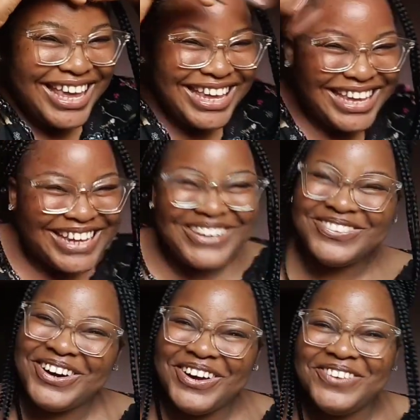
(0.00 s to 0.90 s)

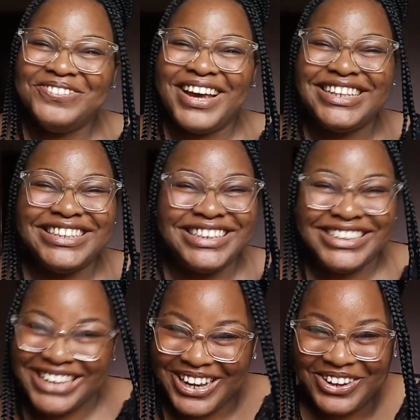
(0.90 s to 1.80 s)
Hey, welcome back to
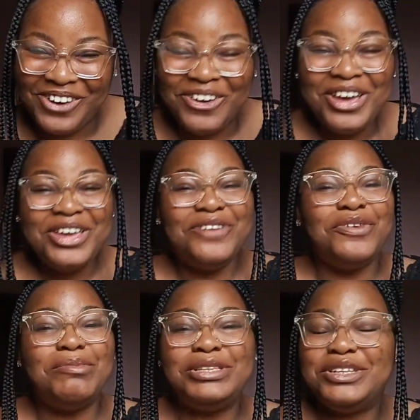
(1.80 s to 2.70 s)
the channel.
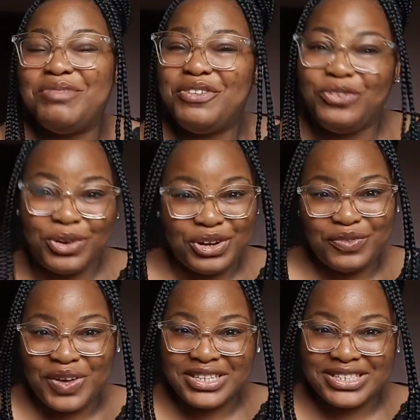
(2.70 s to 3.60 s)
If you're meeting me for
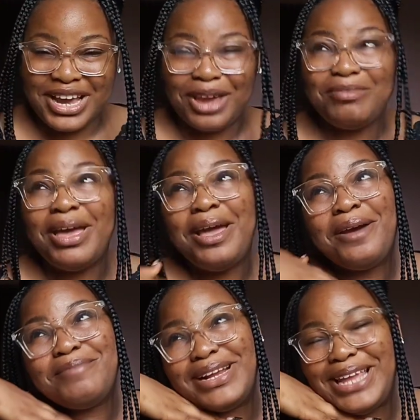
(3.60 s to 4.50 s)
the first time,
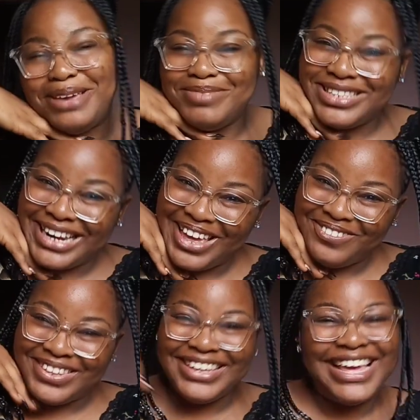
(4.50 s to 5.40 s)
my name is
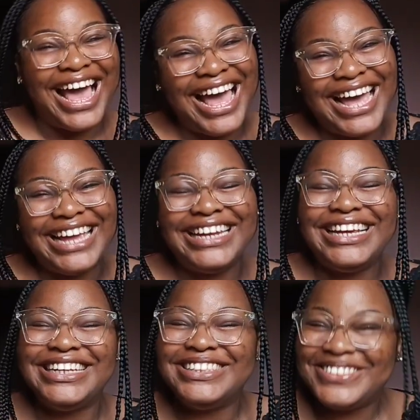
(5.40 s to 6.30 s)
Clevy,
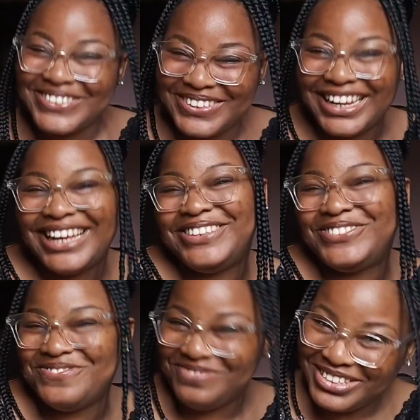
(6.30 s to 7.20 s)
and it is so
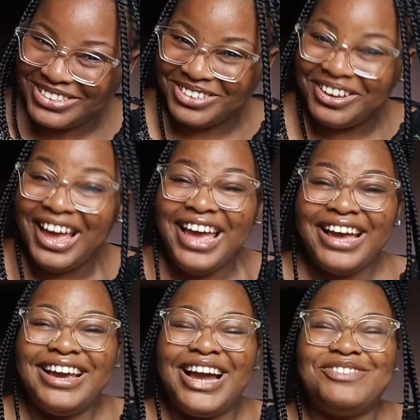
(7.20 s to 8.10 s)
nice to meet you.
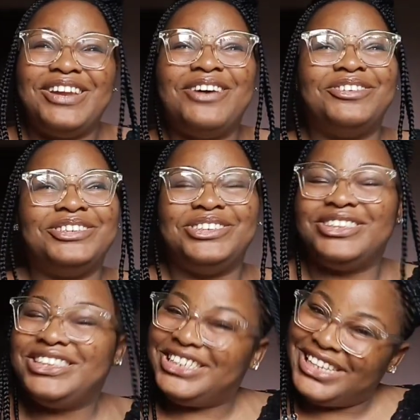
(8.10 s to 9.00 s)
Guys, while I was
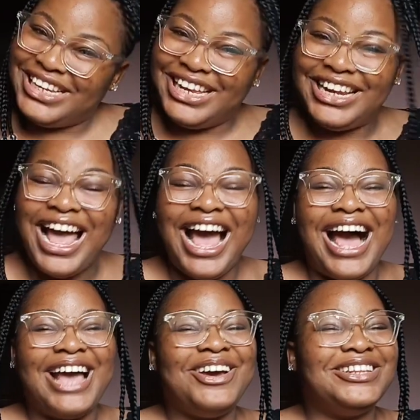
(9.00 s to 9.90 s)
just chilling,
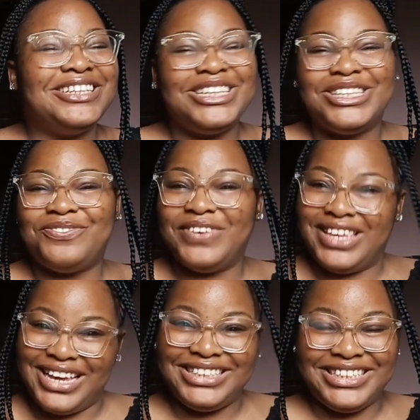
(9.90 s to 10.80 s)
I got a
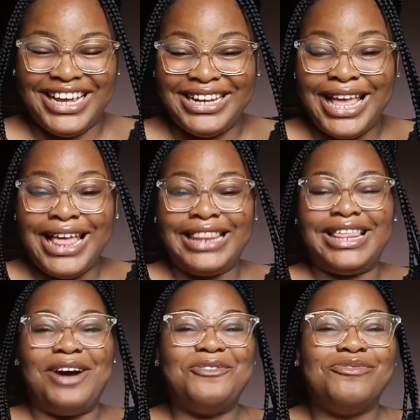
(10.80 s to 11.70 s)
notification
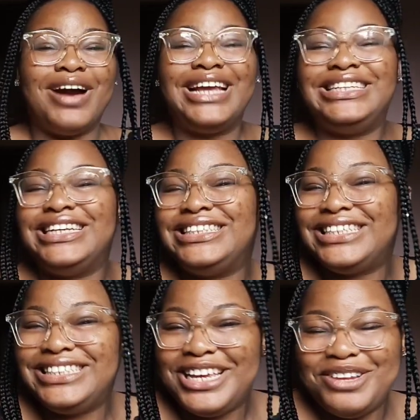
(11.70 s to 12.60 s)
that YG
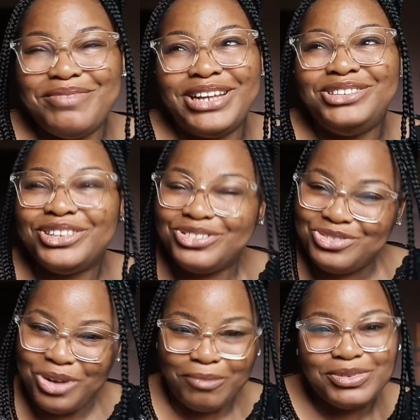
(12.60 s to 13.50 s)
Entertainment
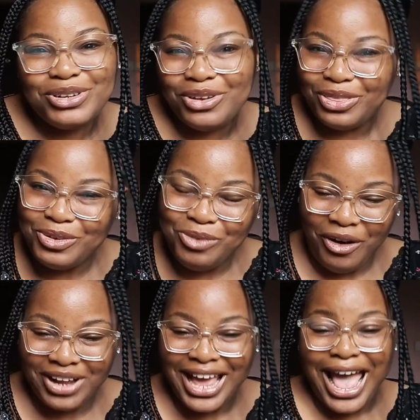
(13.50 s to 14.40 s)
just dropped another
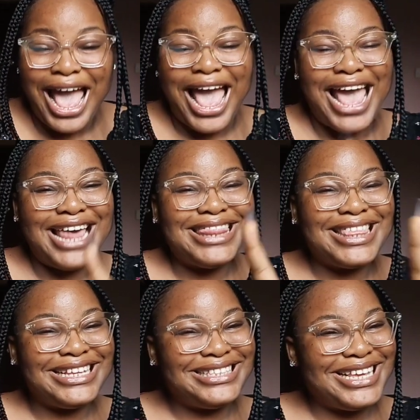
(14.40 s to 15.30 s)
one.
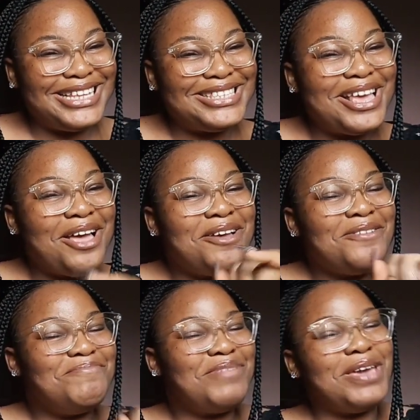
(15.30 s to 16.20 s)
And this is
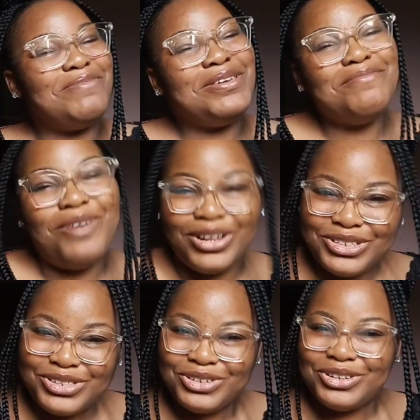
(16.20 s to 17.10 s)
Baby
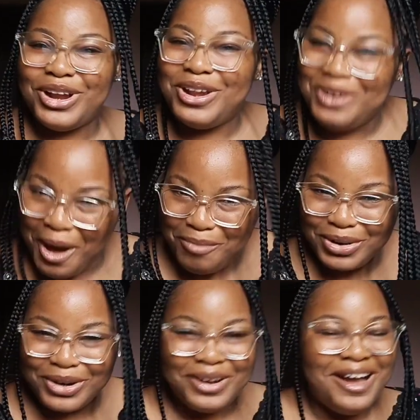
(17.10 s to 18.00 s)
Monster
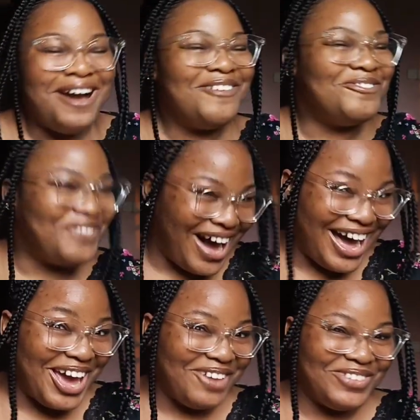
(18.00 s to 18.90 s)
number
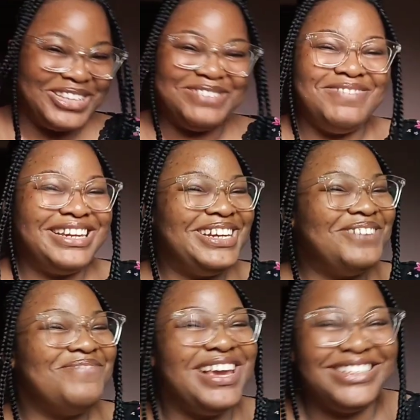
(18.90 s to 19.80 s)
five. It's been
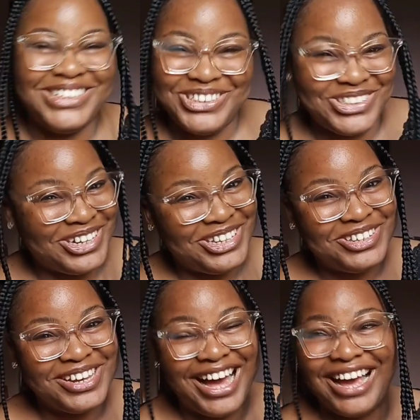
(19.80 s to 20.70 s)
an amazing
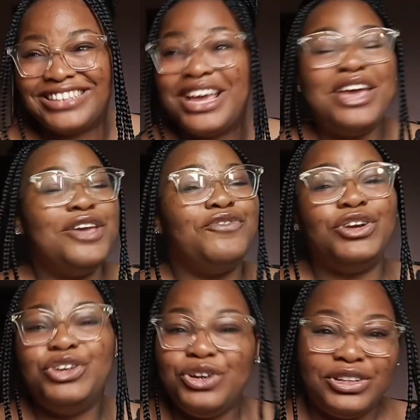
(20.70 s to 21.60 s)
journey, you guys.
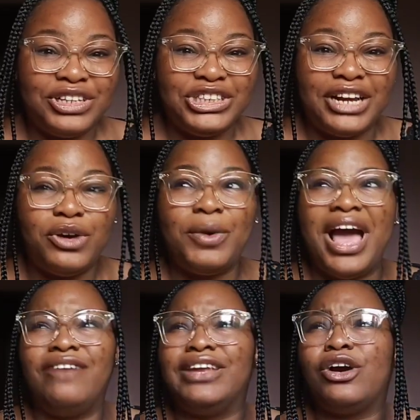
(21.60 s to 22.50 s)
If you're new on the channel,
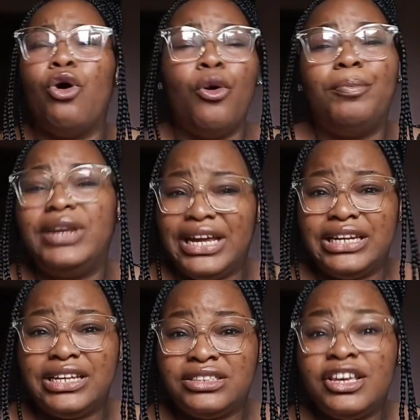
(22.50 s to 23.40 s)
we have like a whole
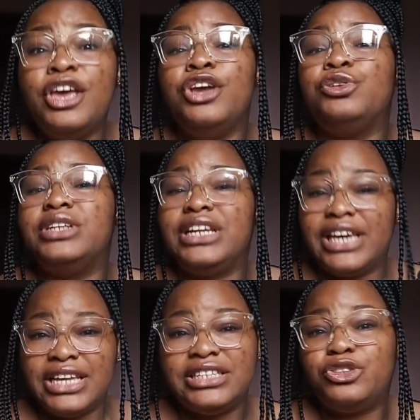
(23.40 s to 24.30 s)
playlist, you know,
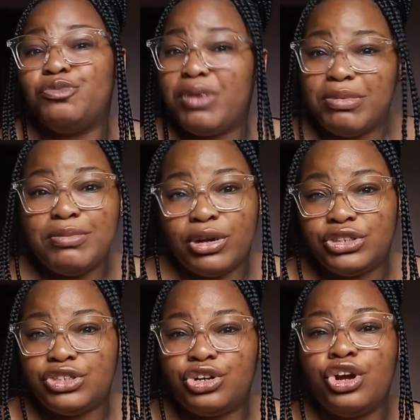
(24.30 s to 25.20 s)
dedicated to Baby
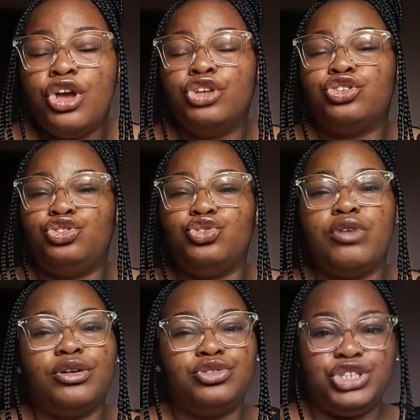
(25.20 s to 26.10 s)
Monster. So
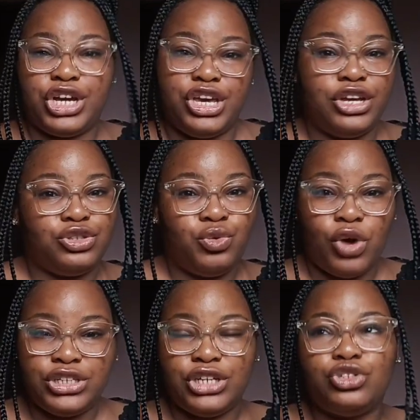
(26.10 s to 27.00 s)
do also check here to
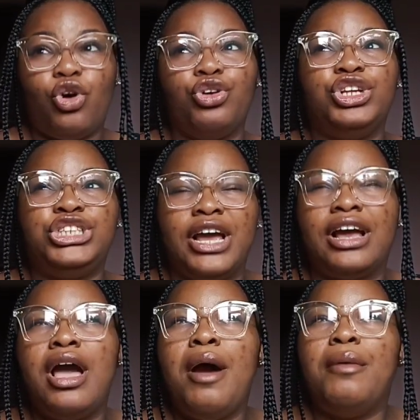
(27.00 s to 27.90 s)
watch it, or you
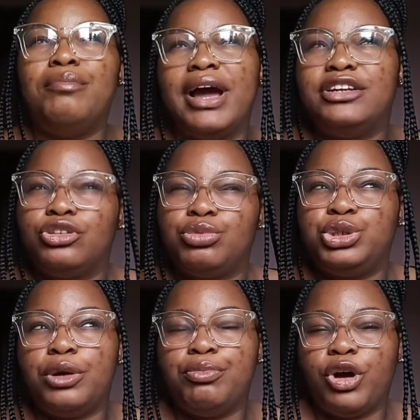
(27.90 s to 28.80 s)
check my
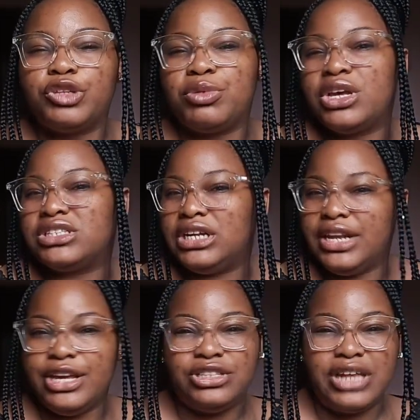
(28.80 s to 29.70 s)
description box because the
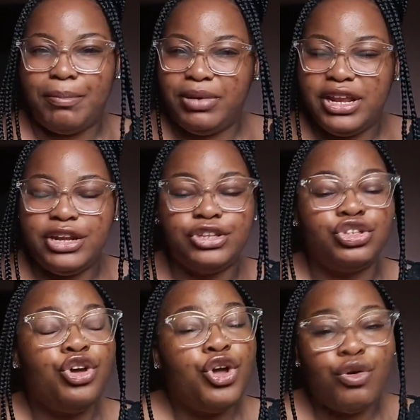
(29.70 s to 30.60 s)
link to that
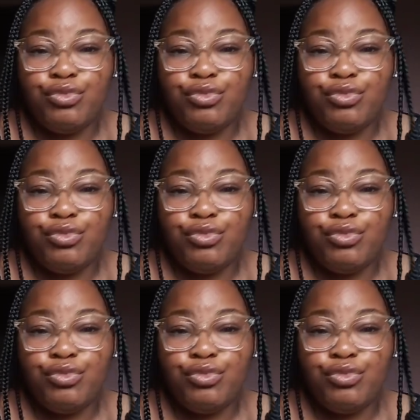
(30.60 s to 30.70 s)
playlist